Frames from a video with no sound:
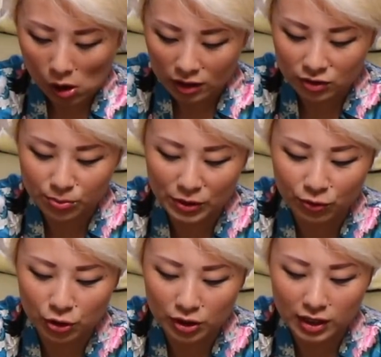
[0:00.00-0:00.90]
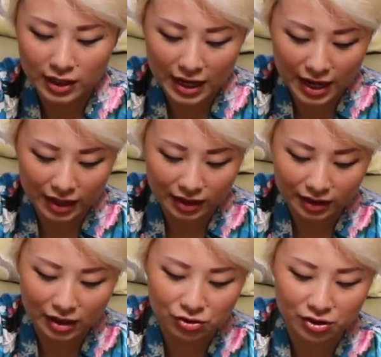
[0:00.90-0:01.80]
It's meant for good luck and
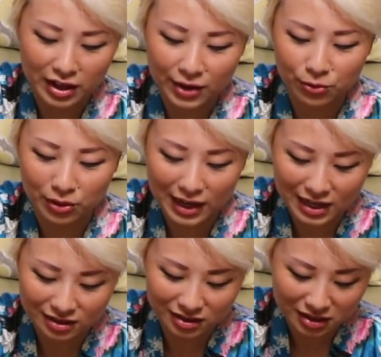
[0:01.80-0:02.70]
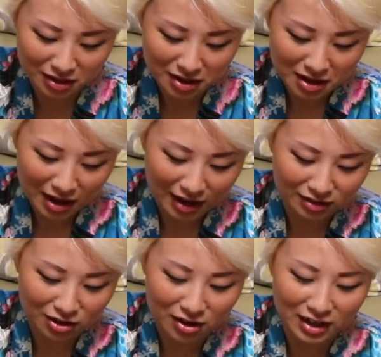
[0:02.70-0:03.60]
that your life will last
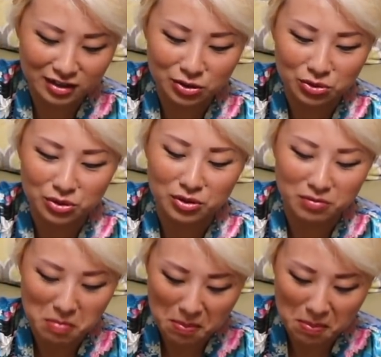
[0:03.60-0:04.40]
as long as a noodle.